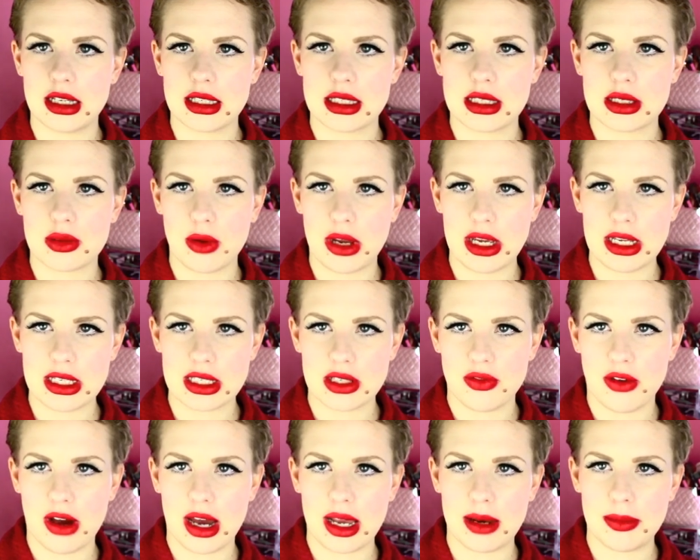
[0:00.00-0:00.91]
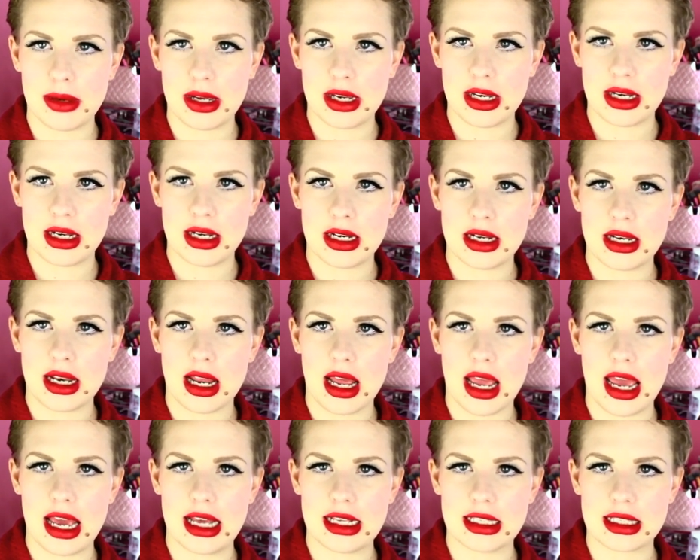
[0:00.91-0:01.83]
the Swiss Vitamin
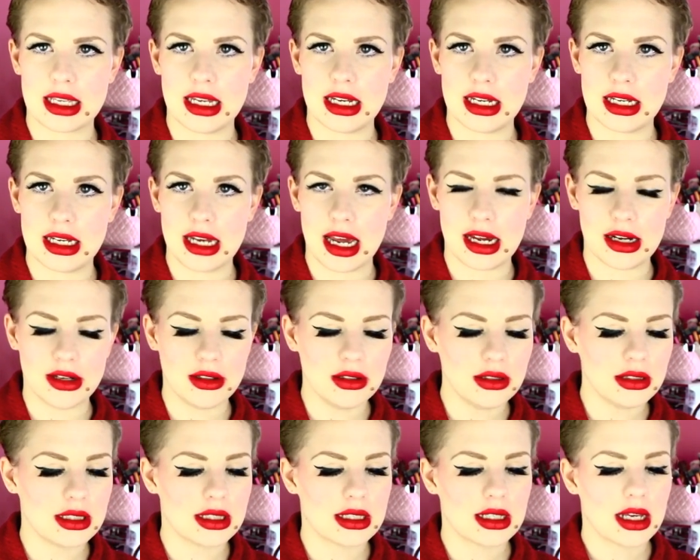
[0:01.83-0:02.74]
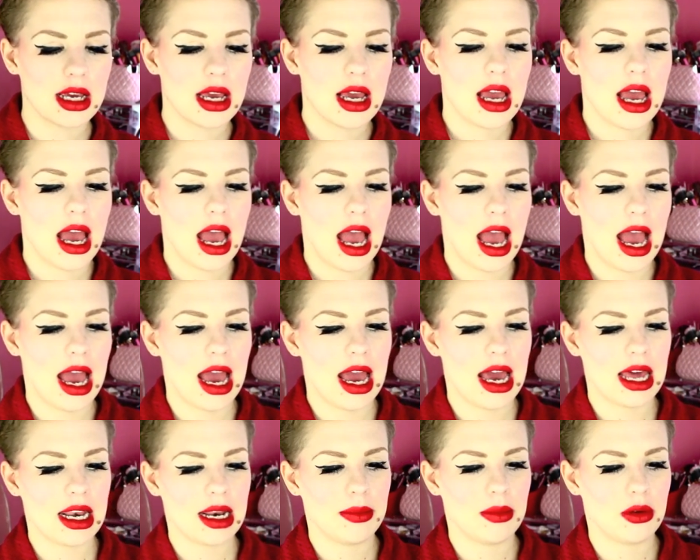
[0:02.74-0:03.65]
Hair, Skin and Nails,
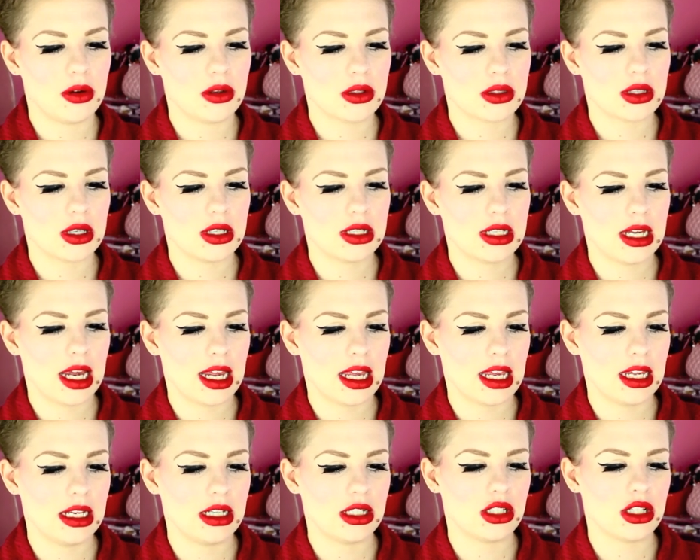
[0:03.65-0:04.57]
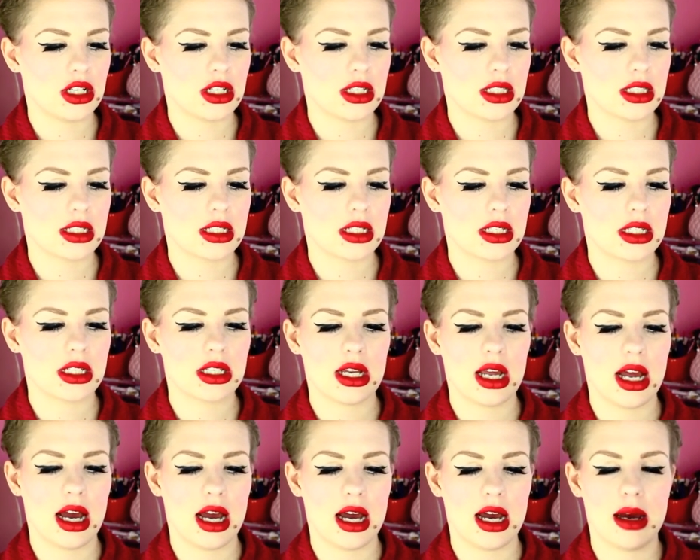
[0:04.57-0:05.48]
and I'm also taking
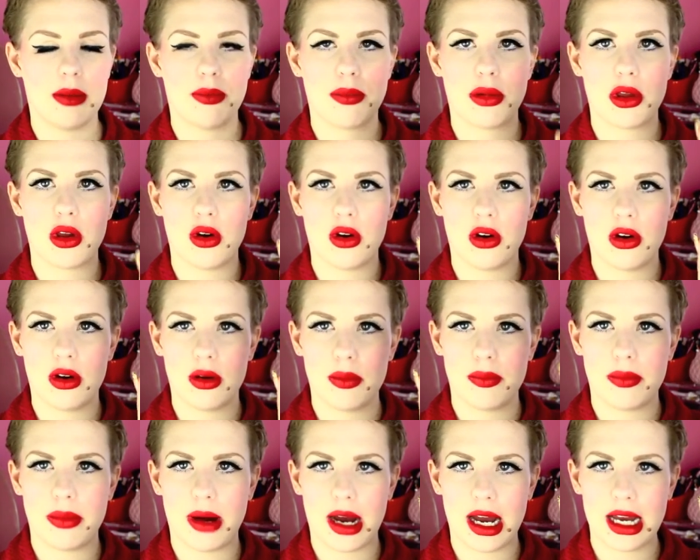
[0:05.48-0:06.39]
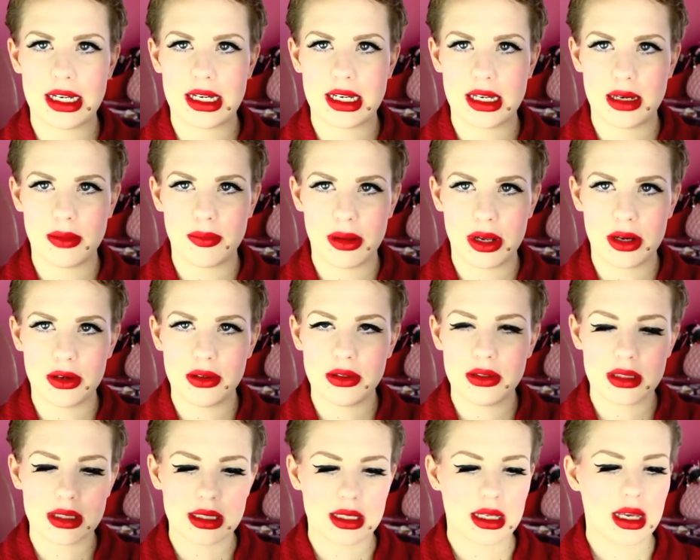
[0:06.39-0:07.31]
just pure biotin
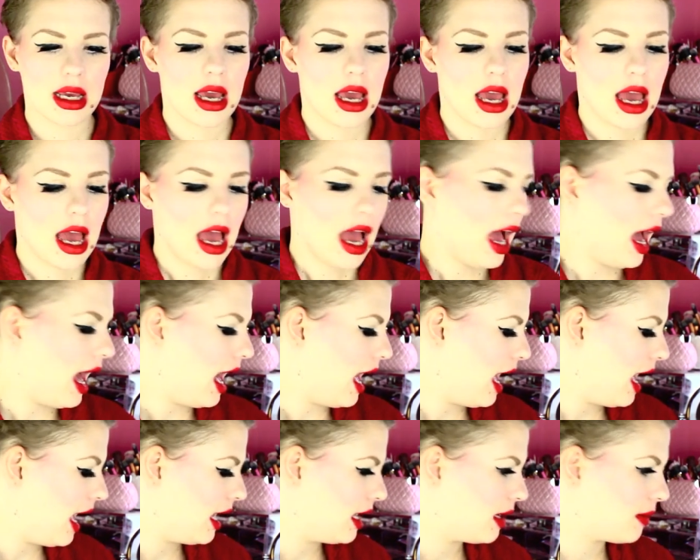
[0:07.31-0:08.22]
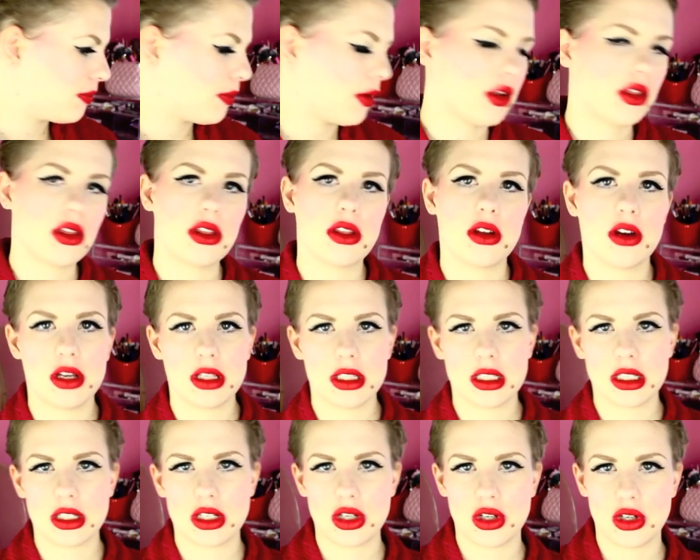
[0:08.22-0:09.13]
pills, and both of
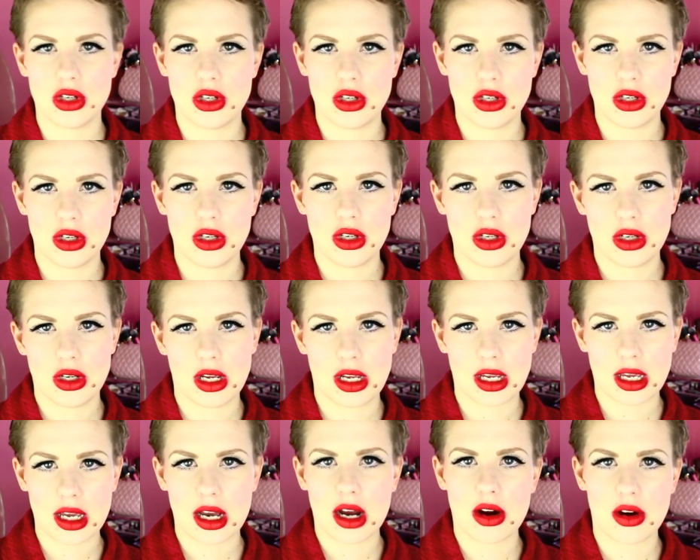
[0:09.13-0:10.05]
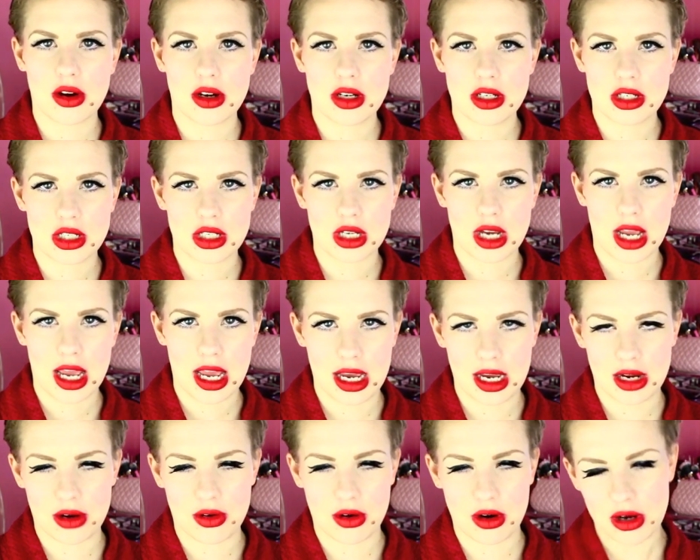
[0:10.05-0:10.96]
those are to encourage
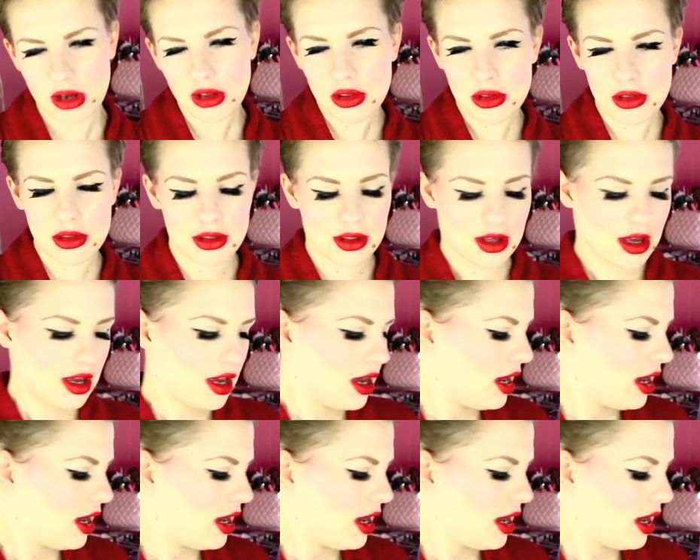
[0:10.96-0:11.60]
hair growth